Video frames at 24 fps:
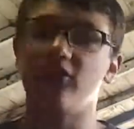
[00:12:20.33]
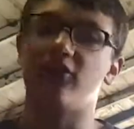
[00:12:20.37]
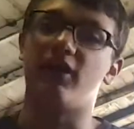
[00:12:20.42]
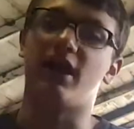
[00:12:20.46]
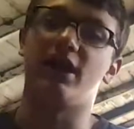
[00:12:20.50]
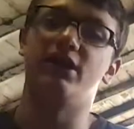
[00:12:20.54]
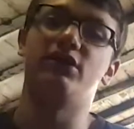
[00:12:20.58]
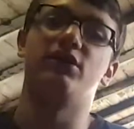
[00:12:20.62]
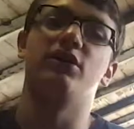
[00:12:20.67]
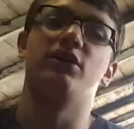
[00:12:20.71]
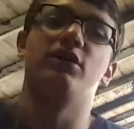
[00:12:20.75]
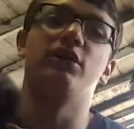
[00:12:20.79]

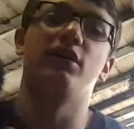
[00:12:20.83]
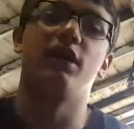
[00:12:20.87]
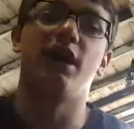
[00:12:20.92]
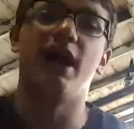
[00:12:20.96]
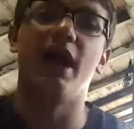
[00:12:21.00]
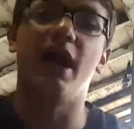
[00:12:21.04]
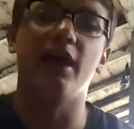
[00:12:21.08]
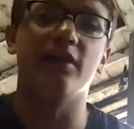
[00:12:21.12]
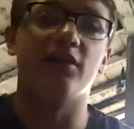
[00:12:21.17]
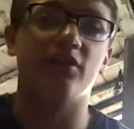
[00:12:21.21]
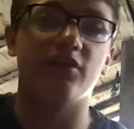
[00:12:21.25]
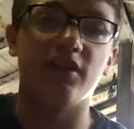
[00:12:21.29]
grinder,
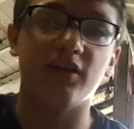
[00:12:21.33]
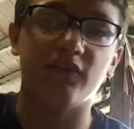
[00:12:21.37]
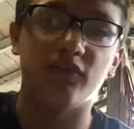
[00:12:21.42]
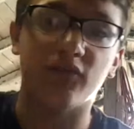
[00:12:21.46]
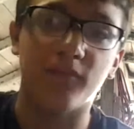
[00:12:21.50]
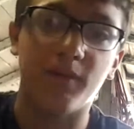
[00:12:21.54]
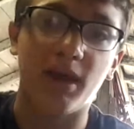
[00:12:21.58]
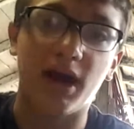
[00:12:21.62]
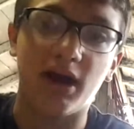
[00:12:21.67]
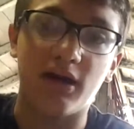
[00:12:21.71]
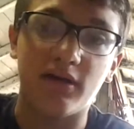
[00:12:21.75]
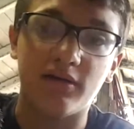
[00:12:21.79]
I had this thing
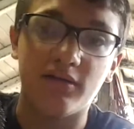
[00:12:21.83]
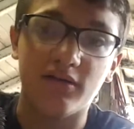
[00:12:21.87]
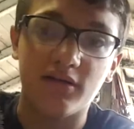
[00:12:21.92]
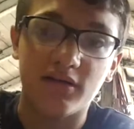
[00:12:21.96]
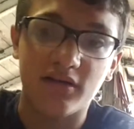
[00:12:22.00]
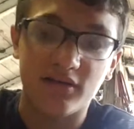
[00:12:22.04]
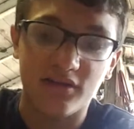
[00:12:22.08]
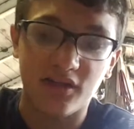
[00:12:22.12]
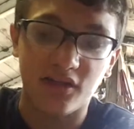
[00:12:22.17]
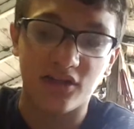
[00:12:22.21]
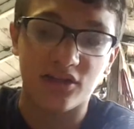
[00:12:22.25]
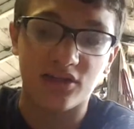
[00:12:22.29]
for
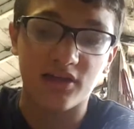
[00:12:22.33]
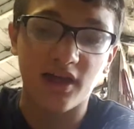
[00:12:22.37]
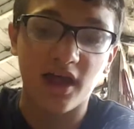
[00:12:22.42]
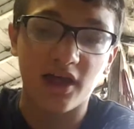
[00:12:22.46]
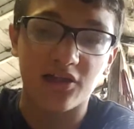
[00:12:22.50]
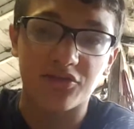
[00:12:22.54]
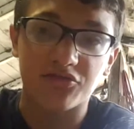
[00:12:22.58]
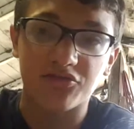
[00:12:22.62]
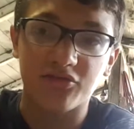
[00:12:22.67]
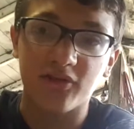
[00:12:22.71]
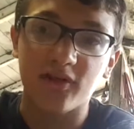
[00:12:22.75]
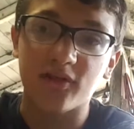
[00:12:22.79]
since
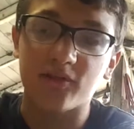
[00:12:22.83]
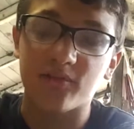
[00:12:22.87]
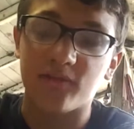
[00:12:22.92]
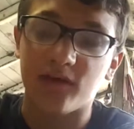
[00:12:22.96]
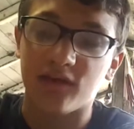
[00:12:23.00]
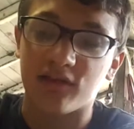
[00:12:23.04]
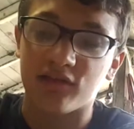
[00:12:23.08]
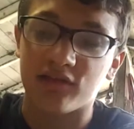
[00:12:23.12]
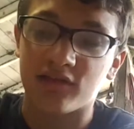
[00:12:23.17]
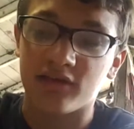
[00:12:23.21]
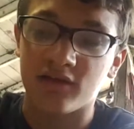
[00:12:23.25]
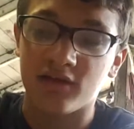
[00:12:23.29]
last
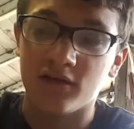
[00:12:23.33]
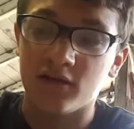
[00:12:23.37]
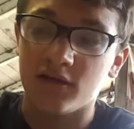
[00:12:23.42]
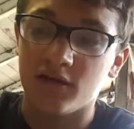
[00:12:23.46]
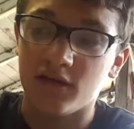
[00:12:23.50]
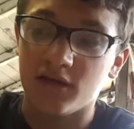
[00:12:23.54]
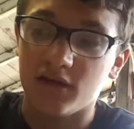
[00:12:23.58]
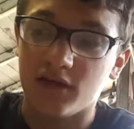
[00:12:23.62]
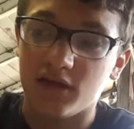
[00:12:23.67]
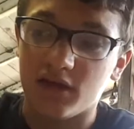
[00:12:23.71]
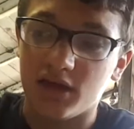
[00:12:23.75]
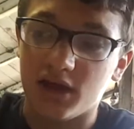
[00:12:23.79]
Christmas,
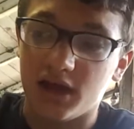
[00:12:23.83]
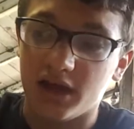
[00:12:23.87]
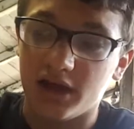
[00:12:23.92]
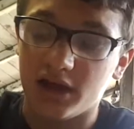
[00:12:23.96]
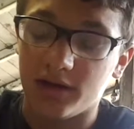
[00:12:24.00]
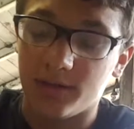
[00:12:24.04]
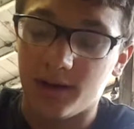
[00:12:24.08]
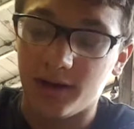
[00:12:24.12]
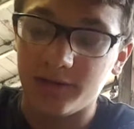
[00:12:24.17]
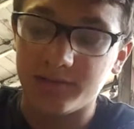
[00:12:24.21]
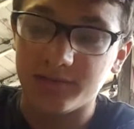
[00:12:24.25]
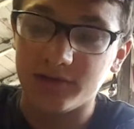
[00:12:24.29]
and
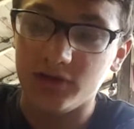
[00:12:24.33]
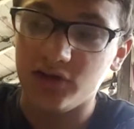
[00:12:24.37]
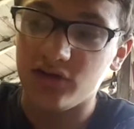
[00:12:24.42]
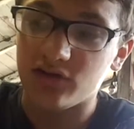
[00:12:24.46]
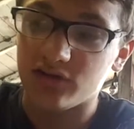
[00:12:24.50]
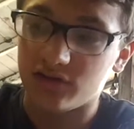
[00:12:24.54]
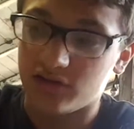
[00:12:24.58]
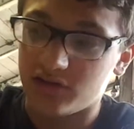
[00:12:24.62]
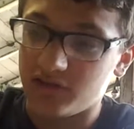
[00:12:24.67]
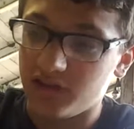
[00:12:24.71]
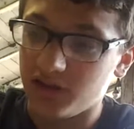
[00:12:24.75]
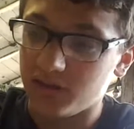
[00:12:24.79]
I've been
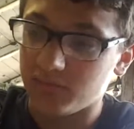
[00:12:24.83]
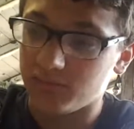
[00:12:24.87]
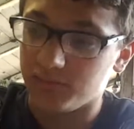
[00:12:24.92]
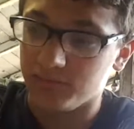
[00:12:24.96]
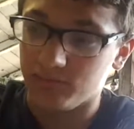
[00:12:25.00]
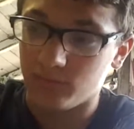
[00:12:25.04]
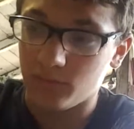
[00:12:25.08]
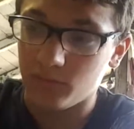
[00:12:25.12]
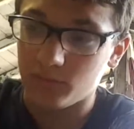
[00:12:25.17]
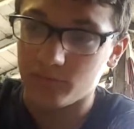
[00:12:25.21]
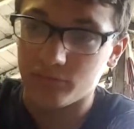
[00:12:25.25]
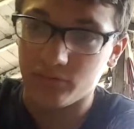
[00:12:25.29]
using this
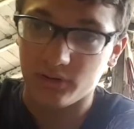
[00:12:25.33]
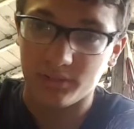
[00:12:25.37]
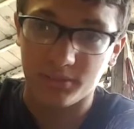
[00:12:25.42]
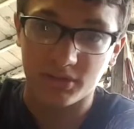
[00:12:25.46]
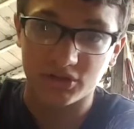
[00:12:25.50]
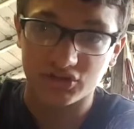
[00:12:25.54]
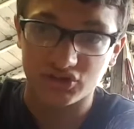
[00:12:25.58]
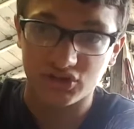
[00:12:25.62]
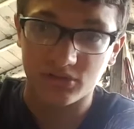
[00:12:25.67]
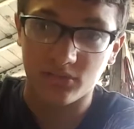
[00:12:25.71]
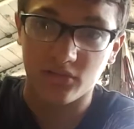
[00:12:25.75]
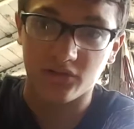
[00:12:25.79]
thing pretty
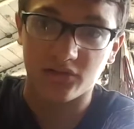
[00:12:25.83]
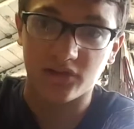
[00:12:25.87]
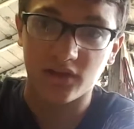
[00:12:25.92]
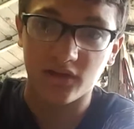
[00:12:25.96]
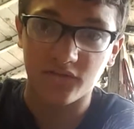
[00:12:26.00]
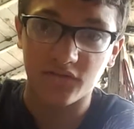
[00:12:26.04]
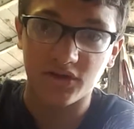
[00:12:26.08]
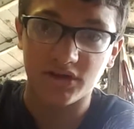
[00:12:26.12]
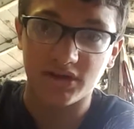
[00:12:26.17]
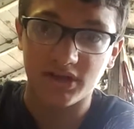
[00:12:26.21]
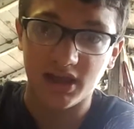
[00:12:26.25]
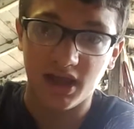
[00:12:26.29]
much almost
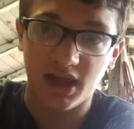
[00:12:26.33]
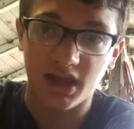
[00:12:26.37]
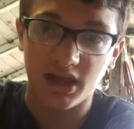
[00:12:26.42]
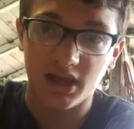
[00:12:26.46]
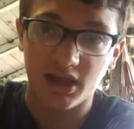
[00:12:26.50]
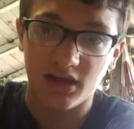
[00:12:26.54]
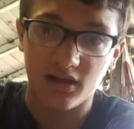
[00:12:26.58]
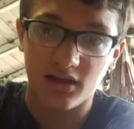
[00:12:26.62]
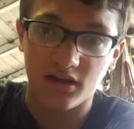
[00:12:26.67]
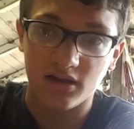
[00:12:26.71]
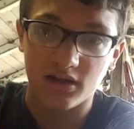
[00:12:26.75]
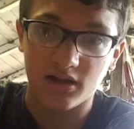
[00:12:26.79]
every
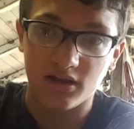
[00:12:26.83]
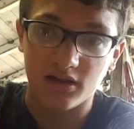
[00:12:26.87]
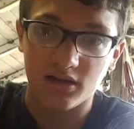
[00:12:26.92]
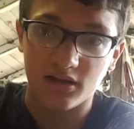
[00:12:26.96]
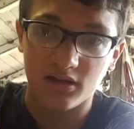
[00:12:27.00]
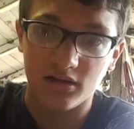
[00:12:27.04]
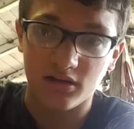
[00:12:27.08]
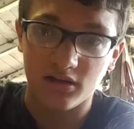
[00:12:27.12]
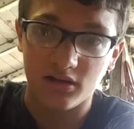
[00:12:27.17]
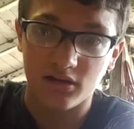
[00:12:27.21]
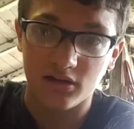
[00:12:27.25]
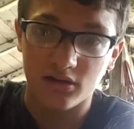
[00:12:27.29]
day.
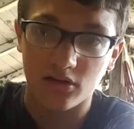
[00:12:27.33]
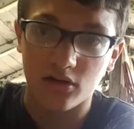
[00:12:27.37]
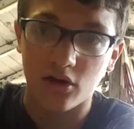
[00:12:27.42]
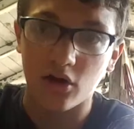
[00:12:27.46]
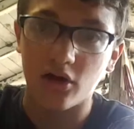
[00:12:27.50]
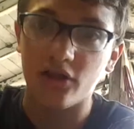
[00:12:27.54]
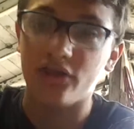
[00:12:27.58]
Oh,